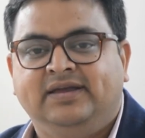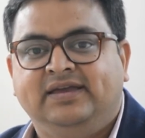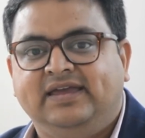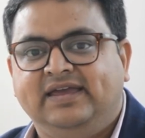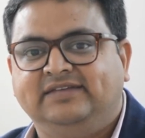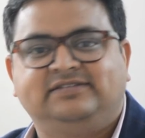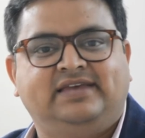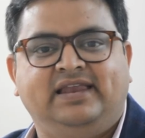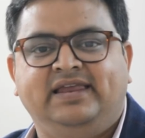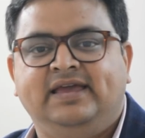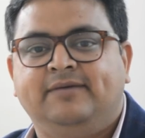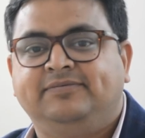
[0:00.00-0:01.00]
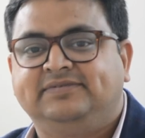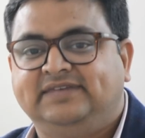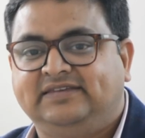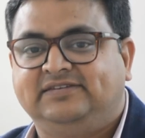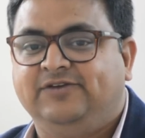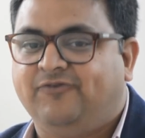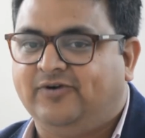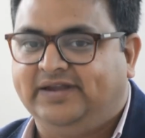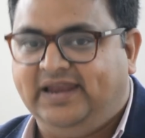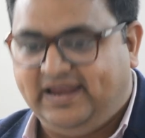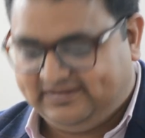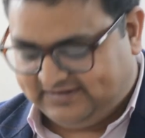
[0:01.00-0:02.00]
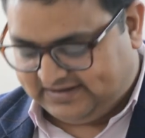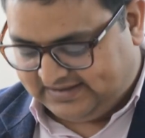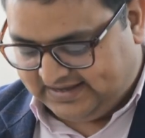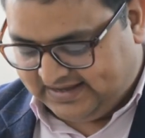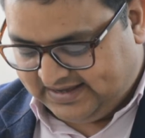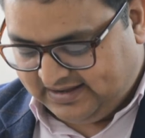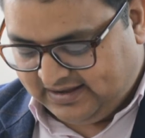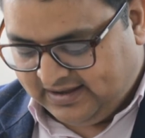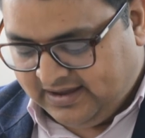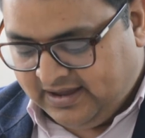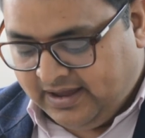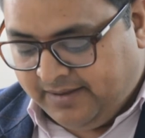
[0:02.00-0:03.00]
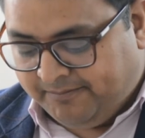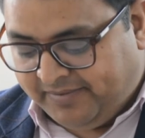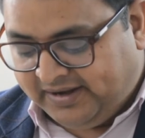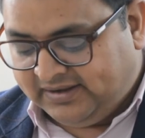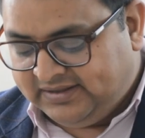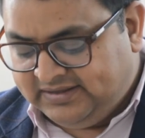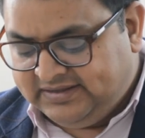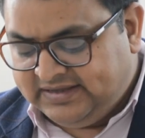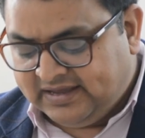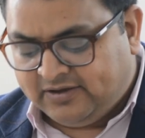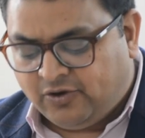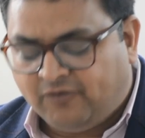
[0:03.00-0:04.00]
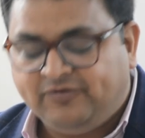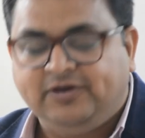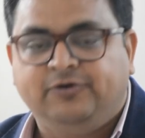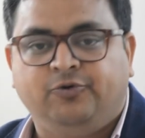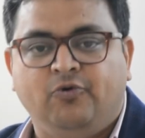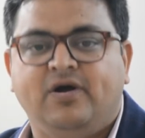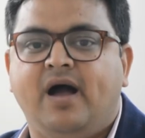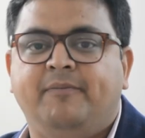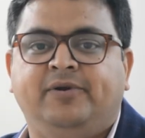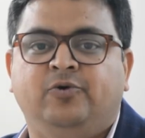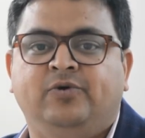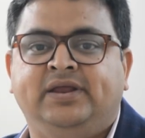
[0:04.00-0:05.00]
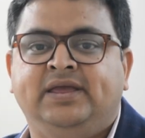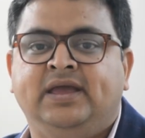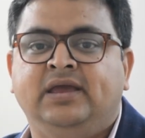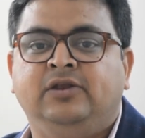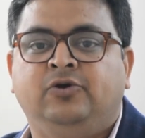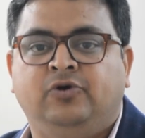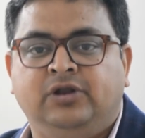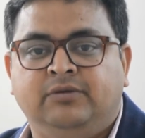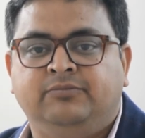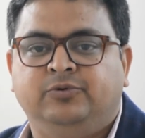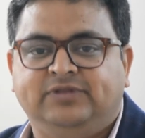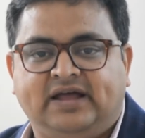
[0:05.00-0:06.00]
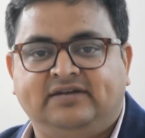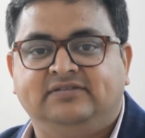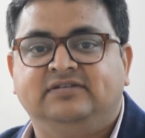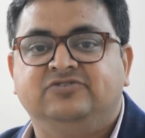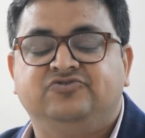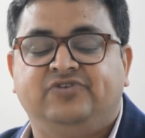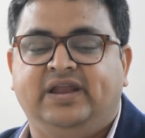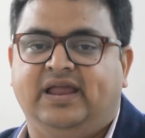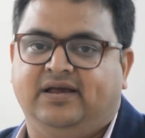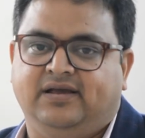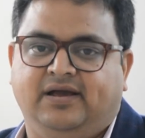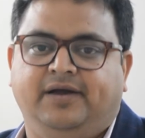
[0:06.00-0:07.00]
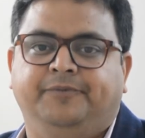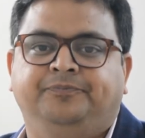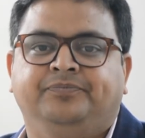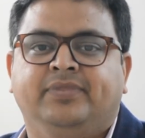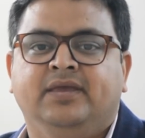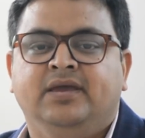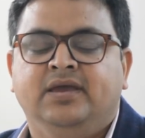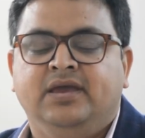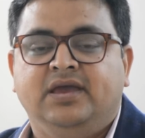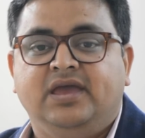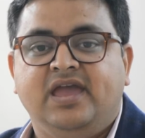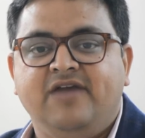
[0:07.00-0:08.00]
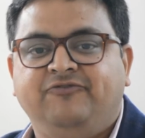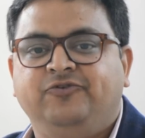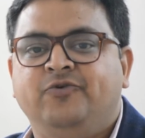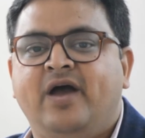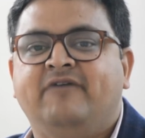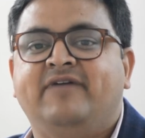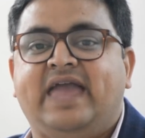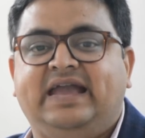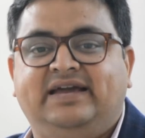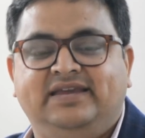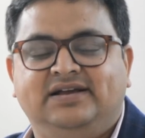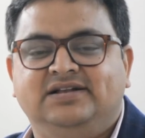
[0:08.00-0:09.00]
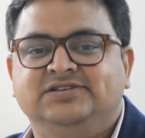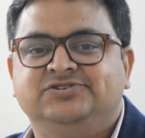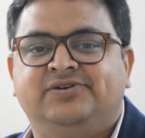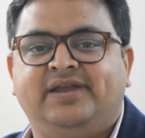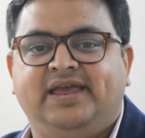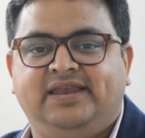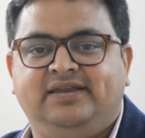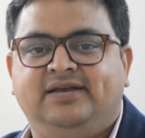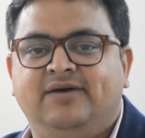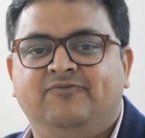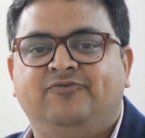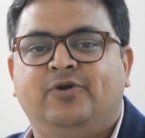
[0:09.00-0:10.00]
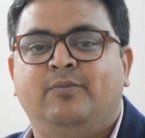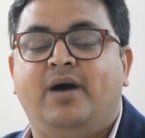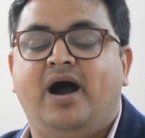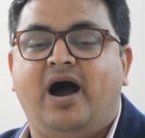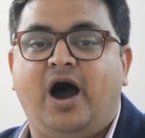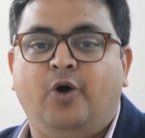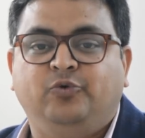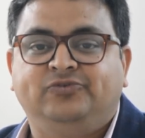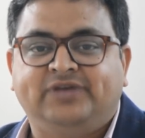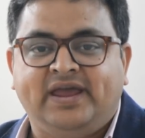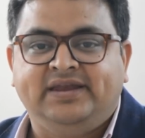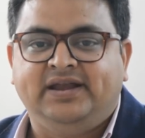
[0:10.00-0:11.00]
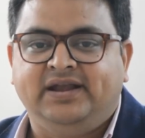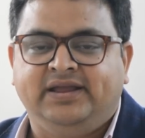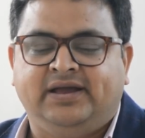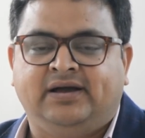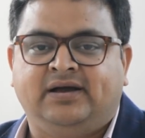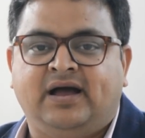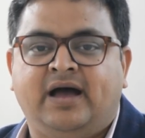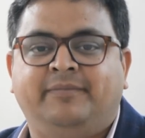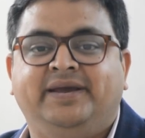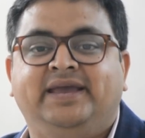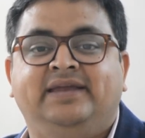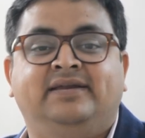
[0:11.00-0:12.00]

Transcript: Iske liye aap 60-40 le sakte hain. But ye coffee grow kahan par ho rahi hai? In Colombo, that is in Sri Lanka. If you have agriculture income from outside India, I'm again